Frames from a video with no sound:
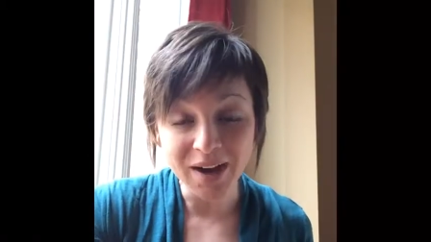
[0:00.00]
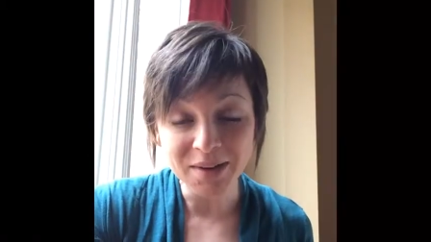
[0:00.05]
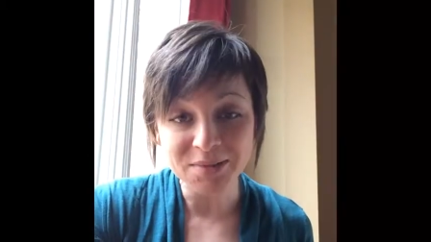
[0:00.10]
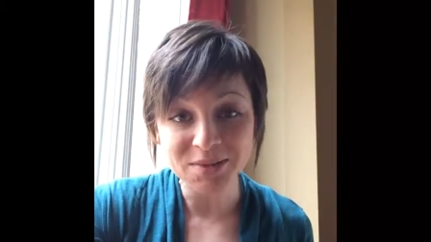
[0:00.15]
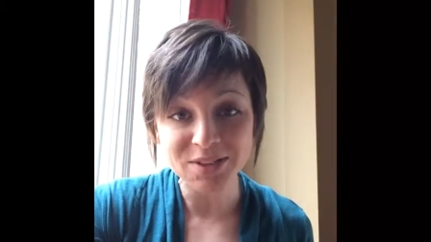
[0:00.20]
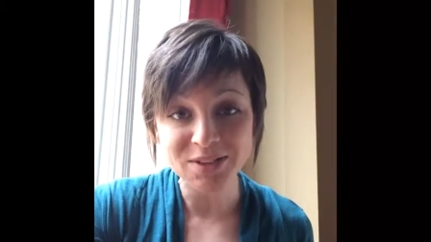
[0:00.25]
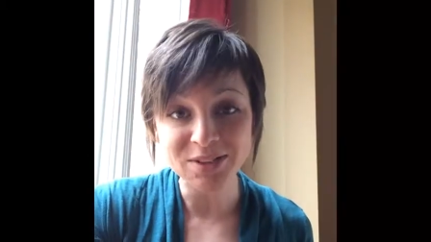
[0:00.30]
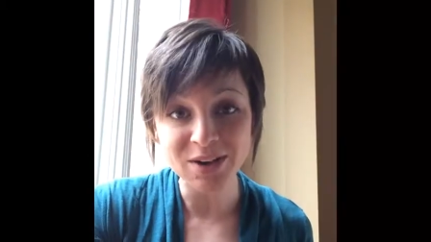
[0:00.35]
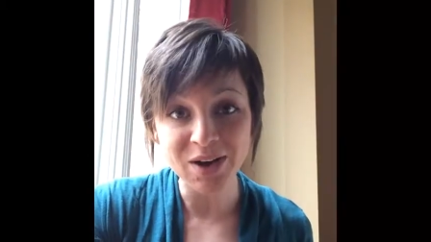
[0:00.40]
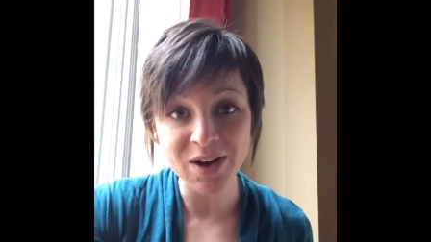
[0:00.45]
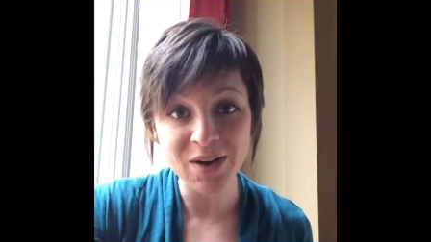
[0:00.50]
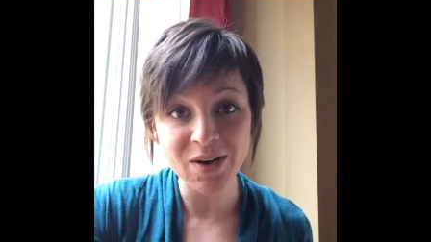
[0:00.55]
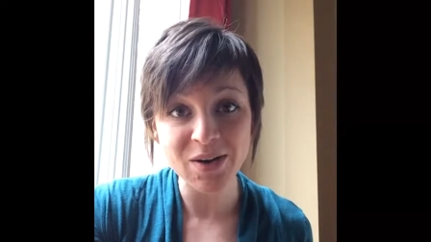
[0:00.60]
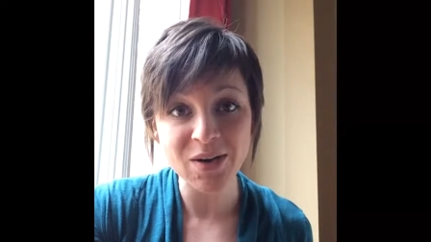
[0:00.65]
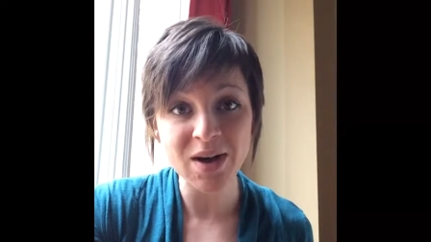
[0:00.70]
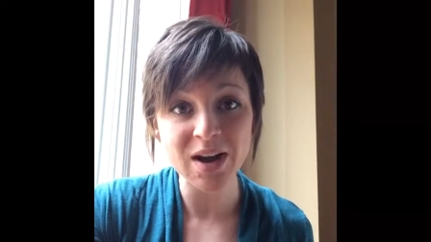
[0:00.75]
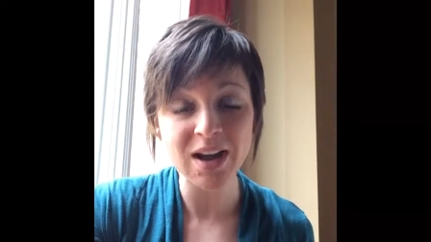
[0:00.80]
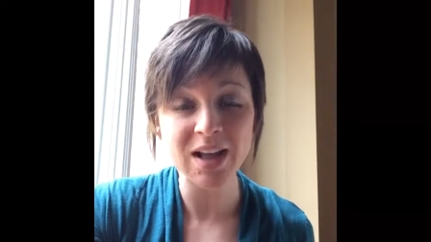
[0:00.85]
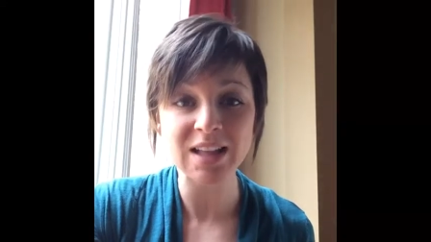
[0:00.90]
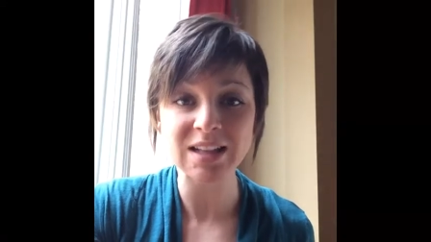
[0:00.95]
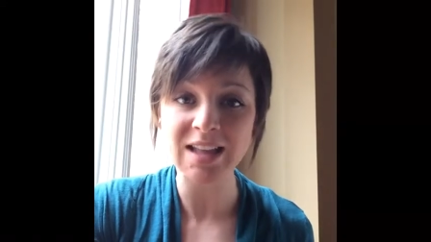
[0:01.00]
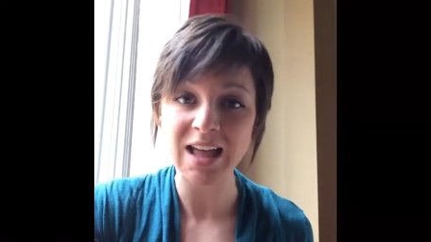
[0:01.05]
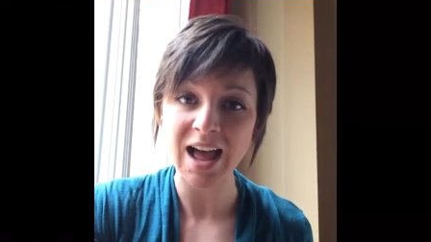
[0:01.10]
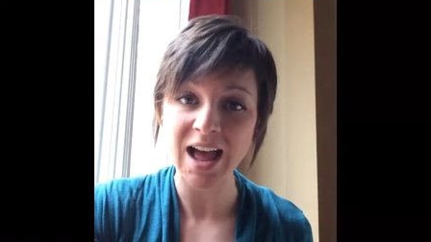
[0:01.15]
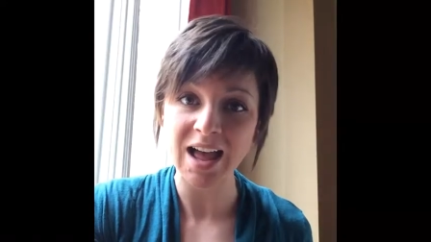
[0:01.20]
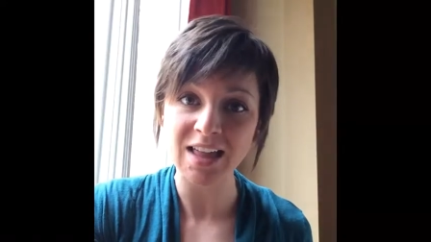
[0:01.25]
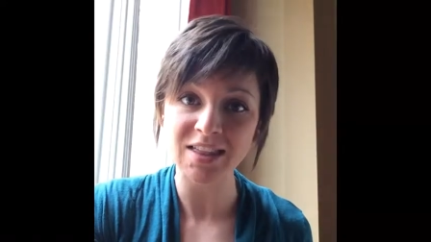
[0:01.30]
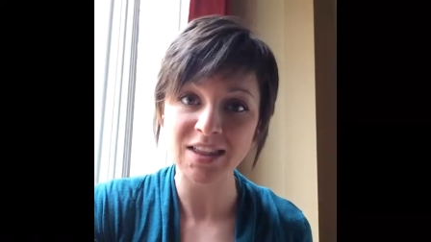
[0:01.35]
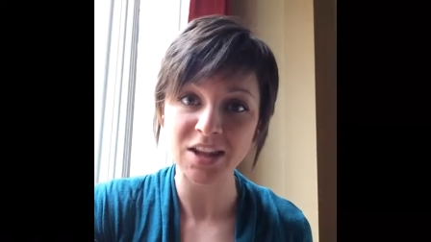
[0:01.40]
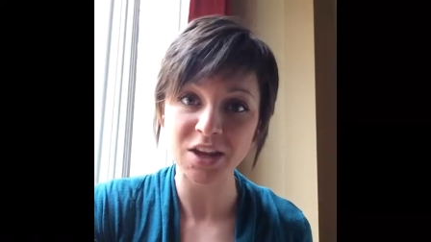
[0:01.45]
I'm so
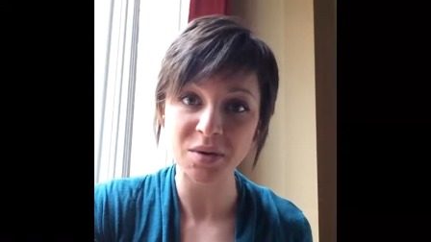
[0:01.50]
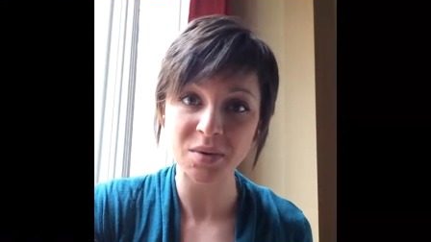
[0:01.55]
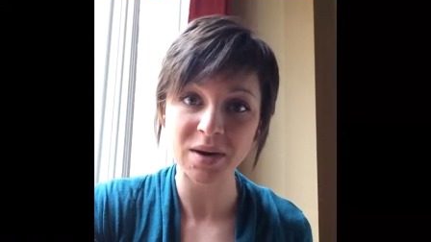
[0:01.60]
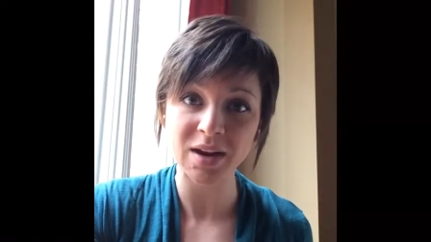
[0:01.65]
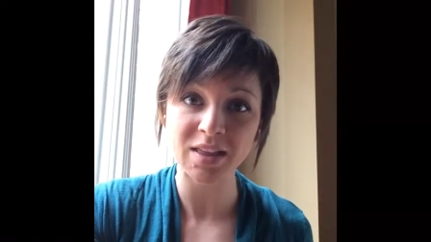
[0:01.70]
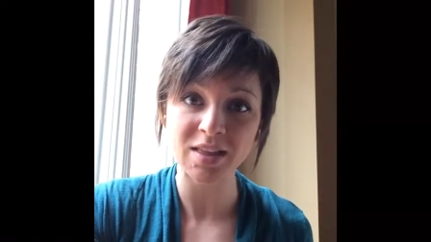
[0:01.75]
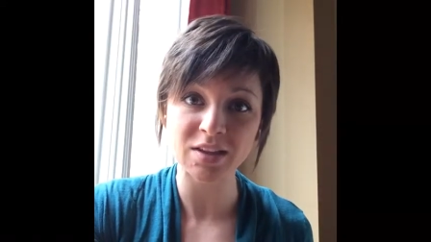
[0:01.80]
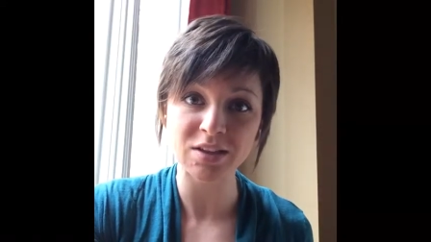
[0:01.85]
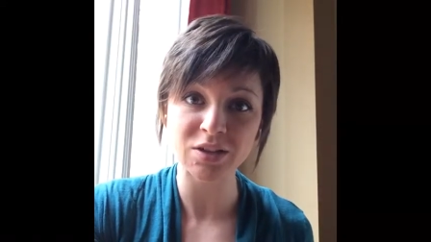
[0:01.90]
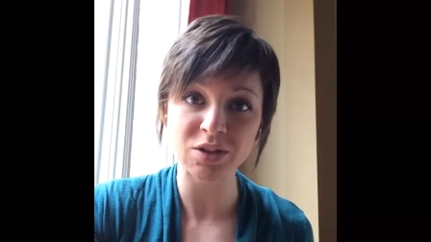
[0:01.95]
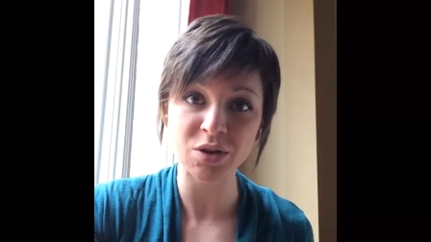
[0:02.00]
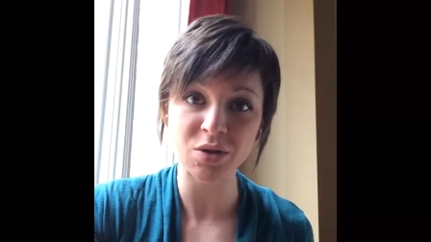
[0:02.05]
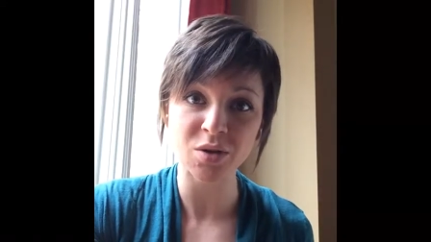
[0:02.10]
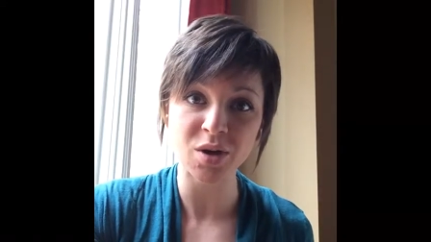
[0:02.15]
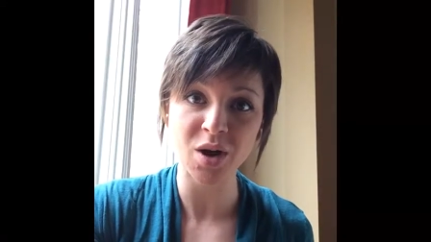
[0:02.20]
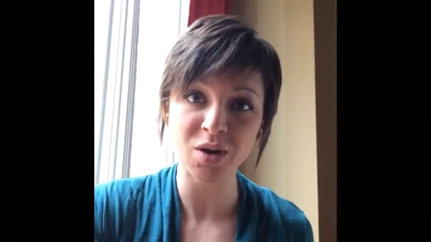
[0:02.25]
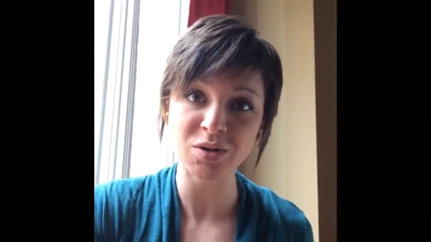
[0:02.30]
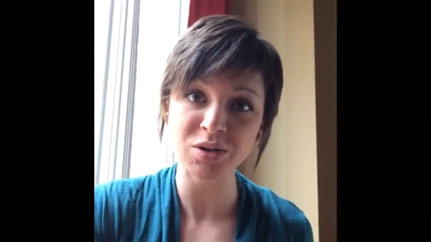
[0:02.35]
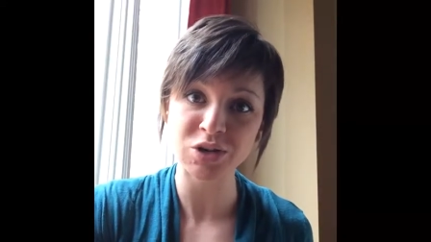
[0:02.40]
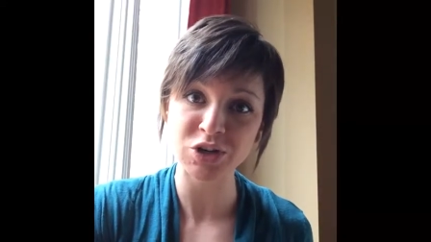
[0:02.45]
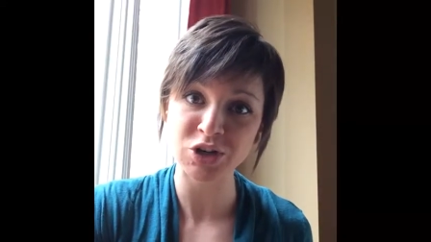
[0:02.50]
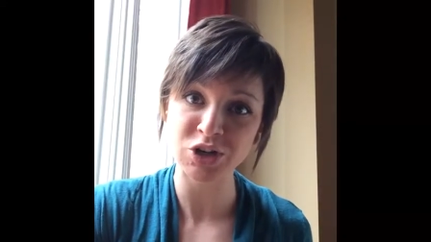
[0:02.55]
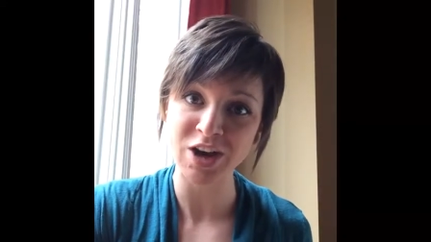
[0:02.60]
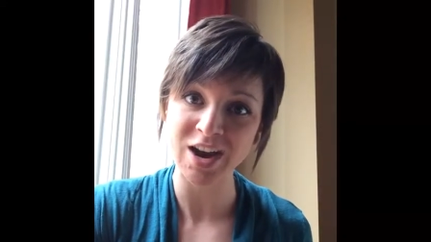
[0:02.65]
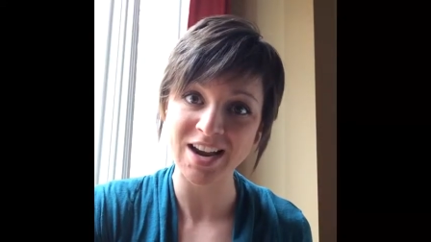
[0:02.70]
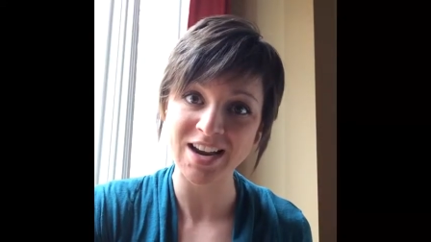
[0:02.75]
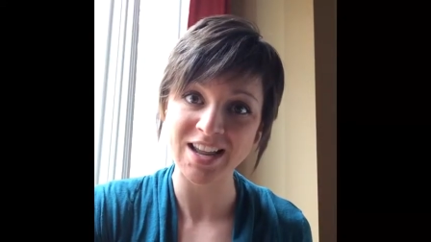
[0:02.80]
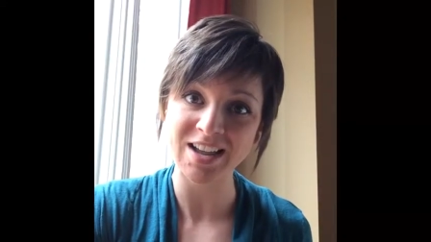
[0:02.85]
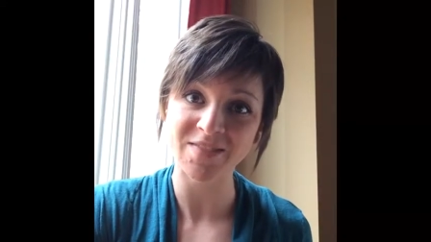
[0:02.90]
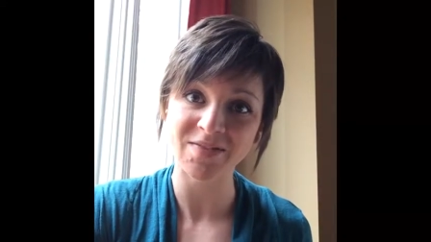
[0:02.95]
glad that you are in this new coach
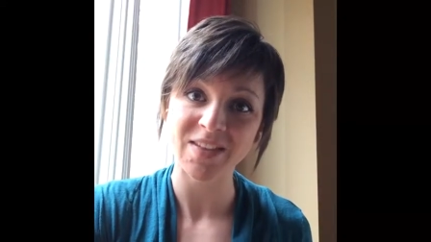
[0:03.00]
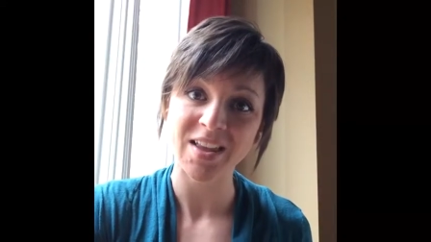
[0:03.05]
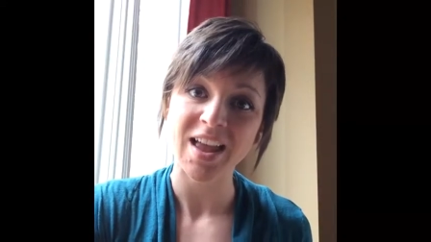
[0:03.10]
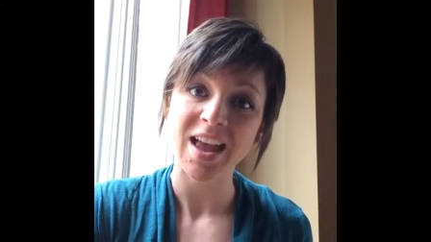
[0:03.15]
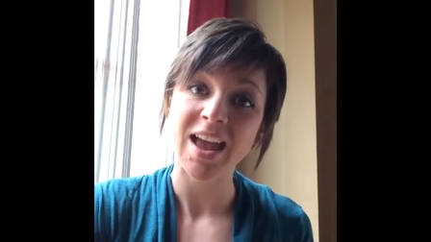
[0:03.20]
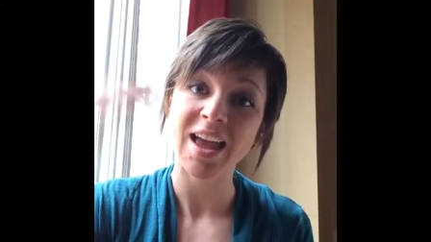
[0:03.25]
training.